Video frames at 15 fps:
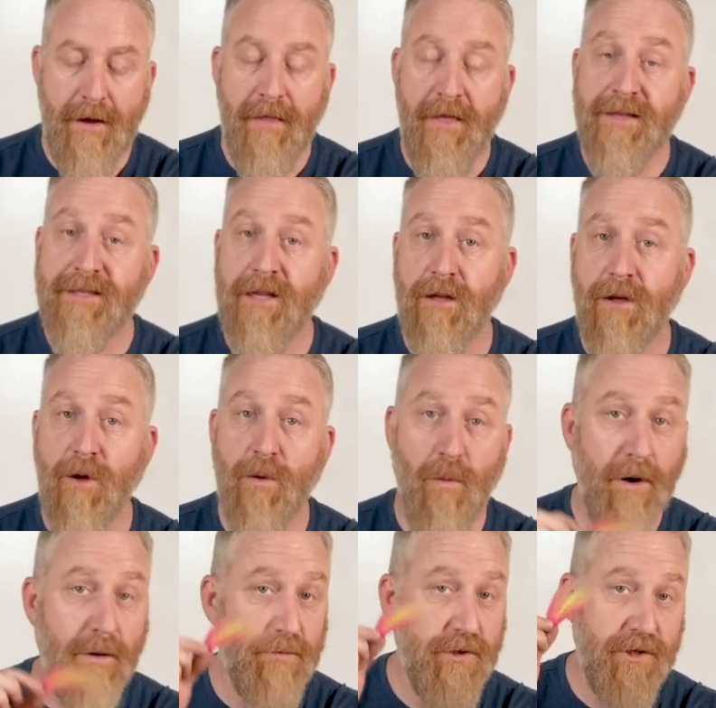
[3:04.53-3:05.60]
that silicone
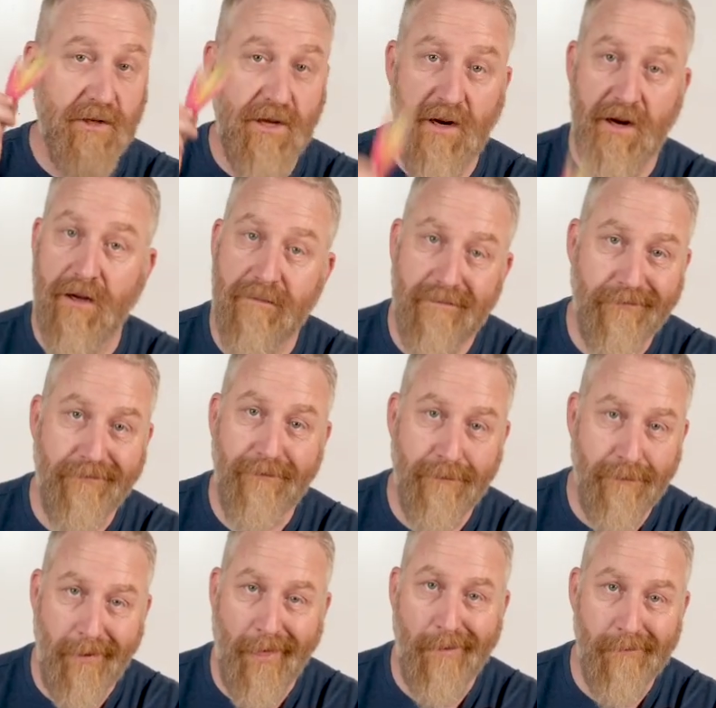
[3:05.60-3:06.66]
worm's just gonna
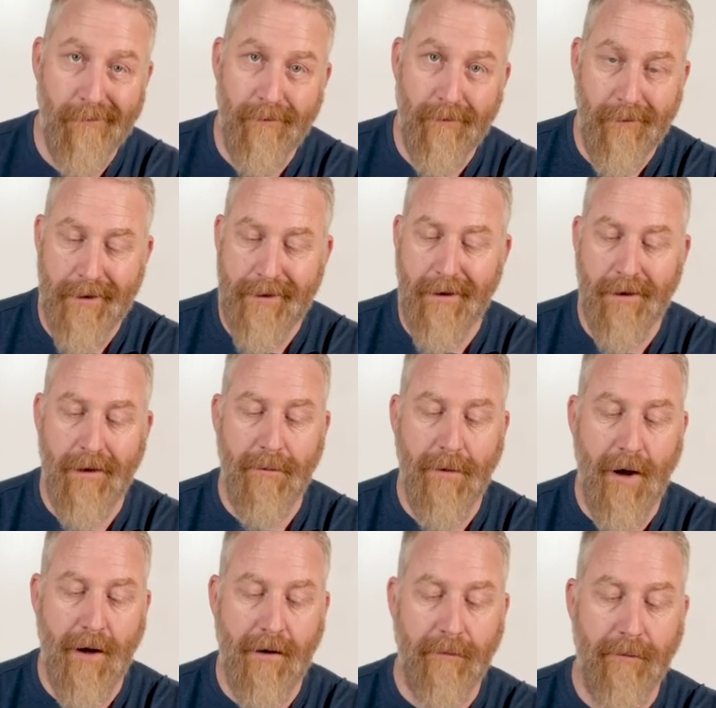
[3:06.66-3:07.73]
blow right down to the
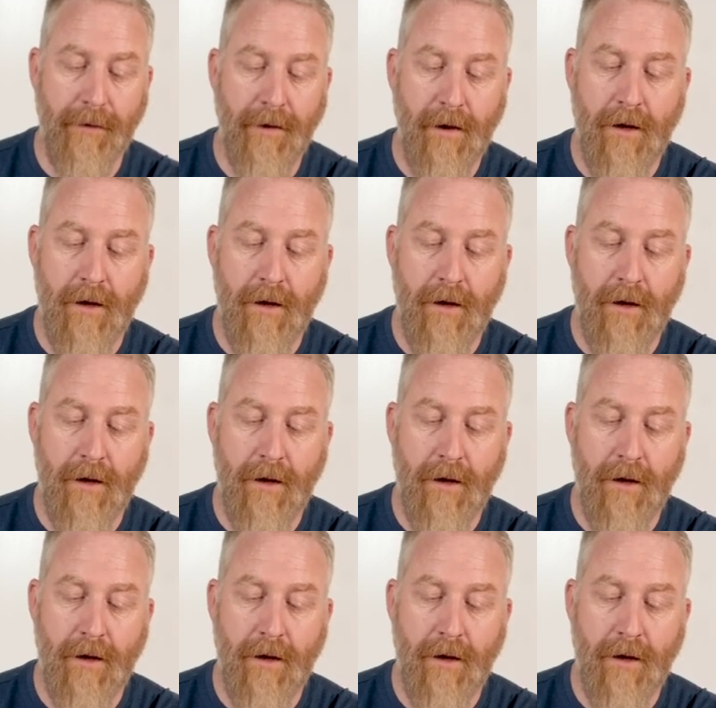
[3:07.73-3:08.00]
bottom.